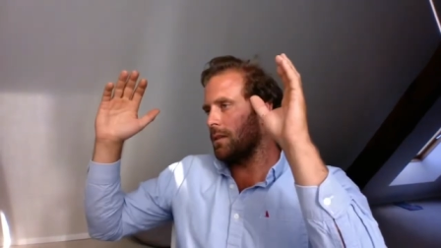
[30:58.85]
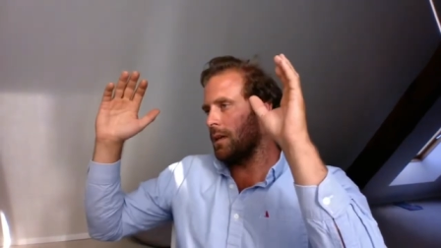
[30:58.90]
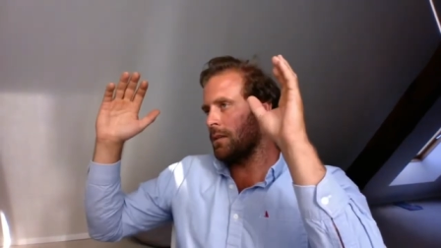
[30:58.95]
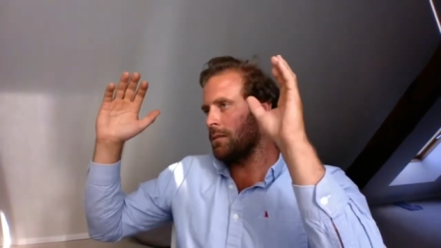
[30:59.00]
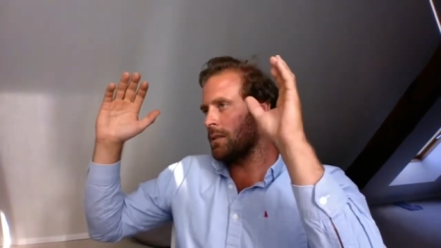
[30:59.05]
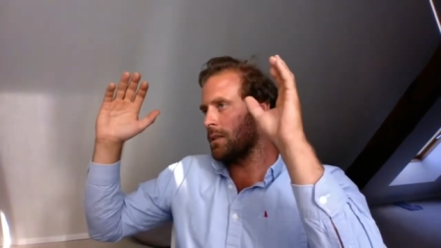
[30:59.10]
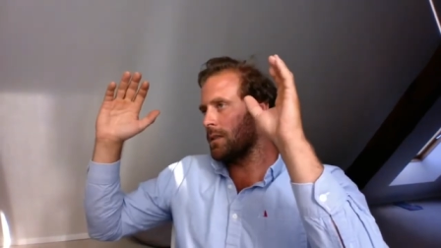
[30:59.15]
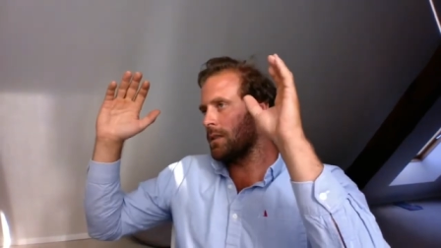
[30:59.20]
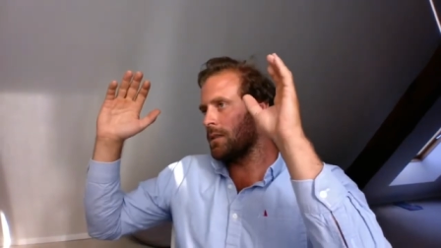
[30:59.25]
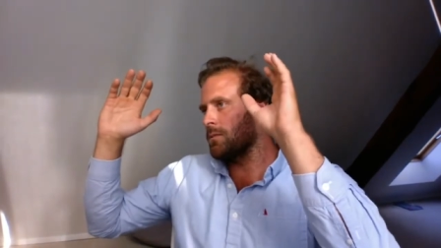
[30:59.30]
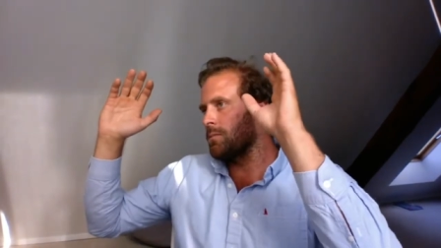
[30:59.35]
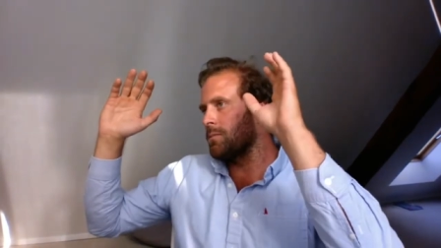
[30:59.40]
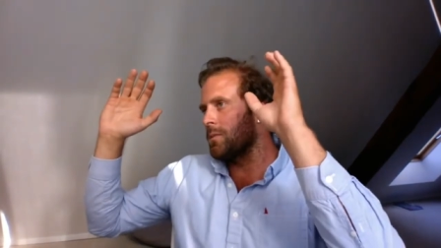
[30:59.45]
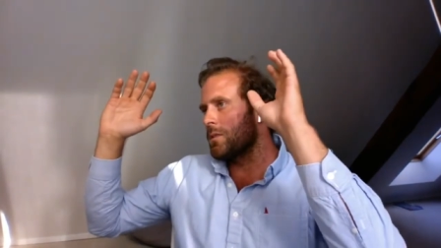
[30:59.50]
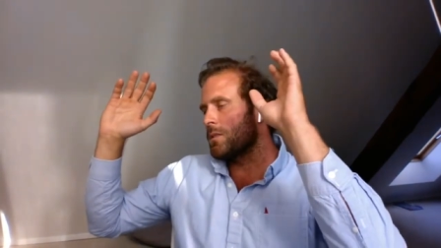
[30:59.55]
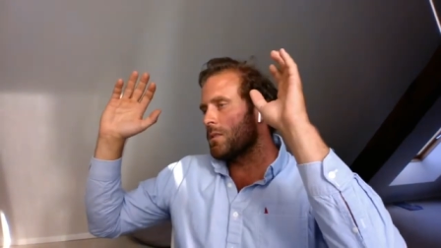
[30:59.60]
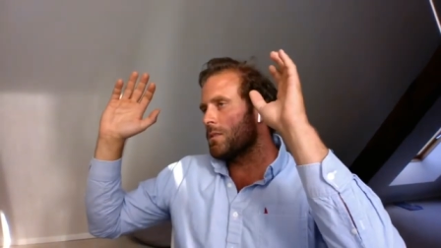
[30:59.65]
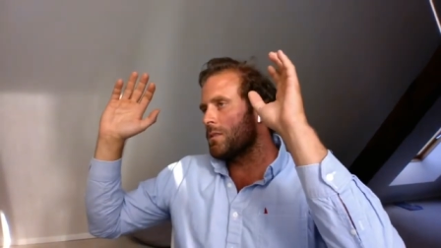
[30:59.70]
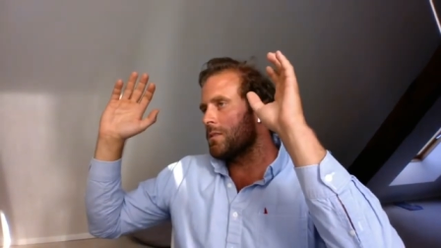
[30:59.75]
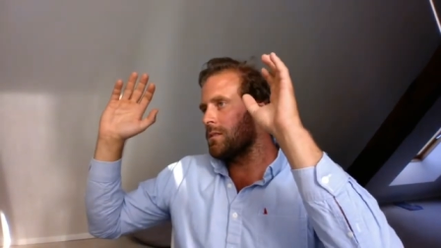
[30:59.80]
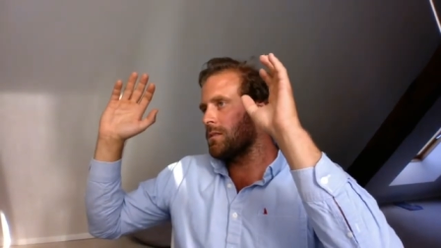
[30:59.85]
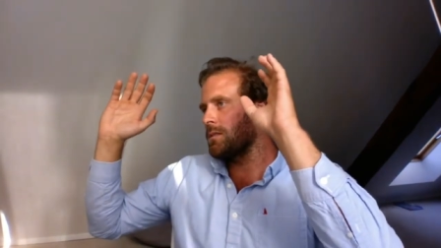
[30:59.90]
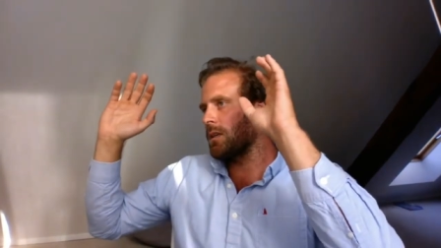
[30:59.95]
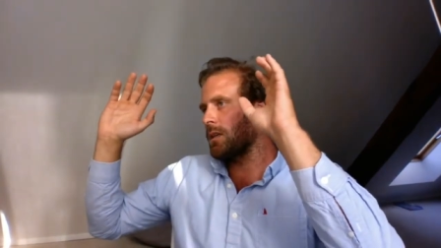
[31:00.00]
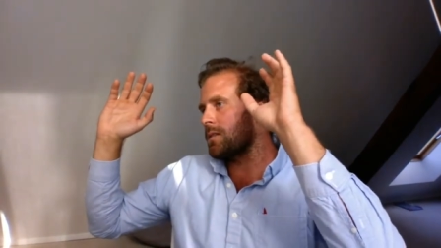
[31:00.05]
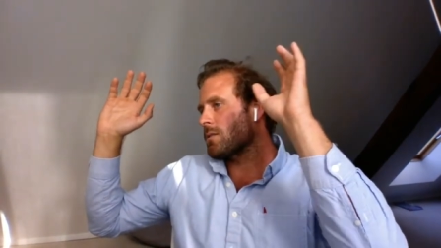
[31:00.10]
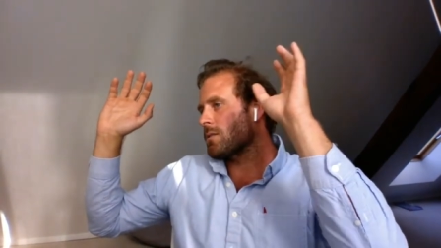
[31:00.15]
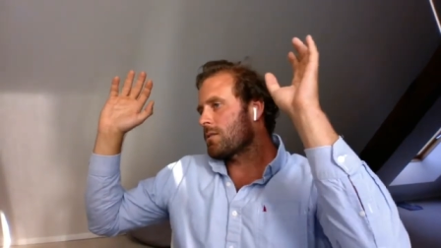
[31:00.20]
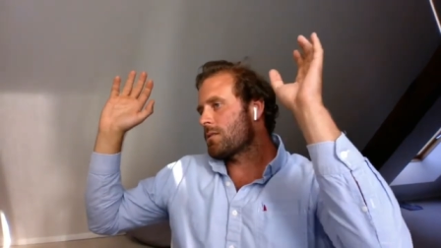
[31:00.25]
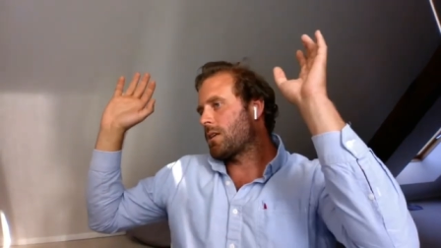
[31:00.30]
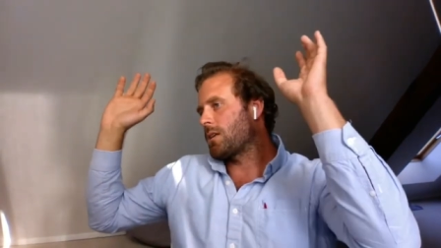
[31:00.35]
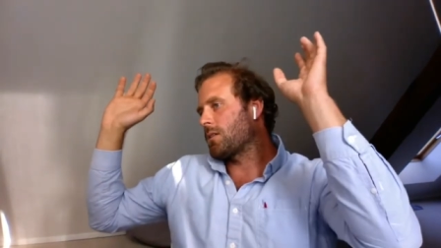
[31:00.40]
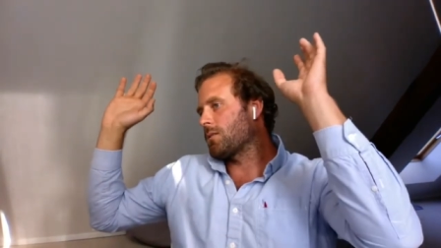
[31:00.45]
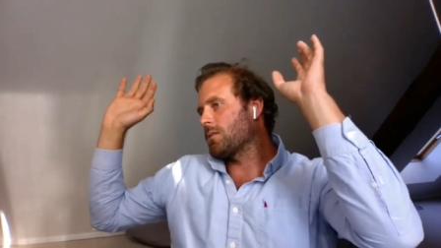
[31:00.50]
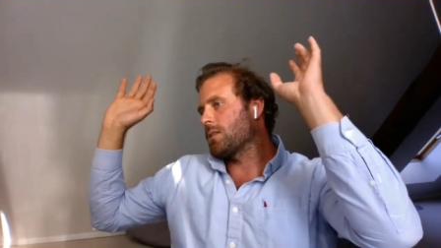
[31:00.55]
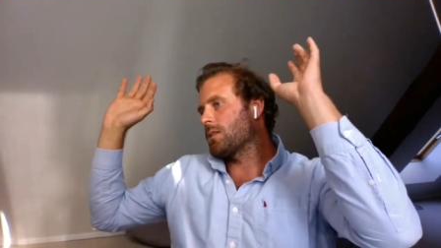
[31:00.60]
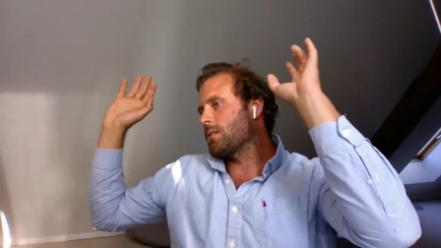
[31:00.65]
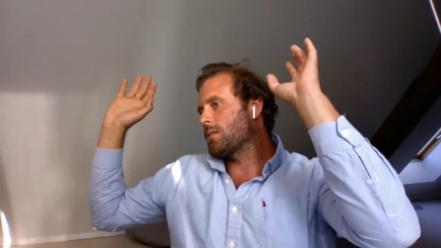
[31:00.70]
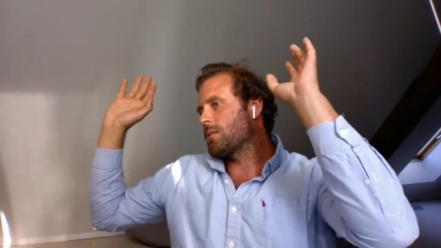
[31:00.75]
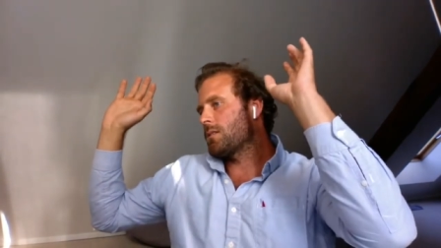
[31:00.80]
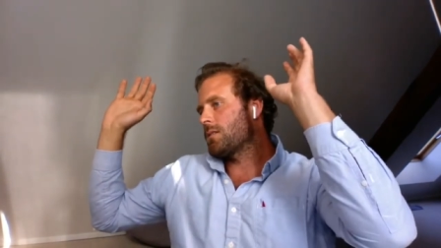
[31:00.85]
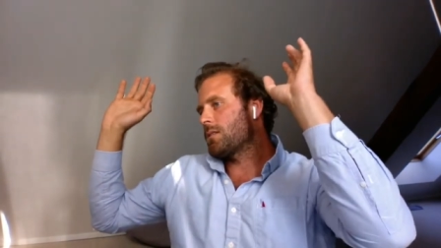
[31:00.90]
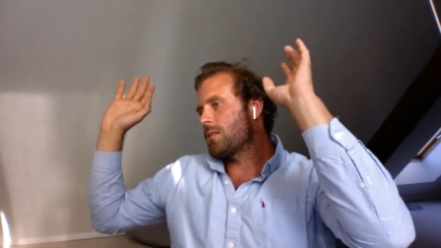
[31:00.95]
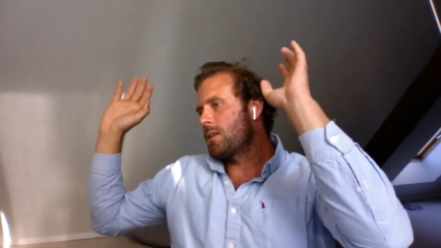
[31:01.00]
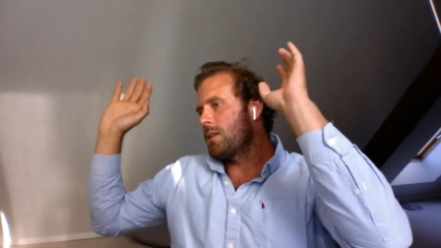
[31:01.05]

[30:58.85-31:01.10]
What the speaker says: I think it's more than 600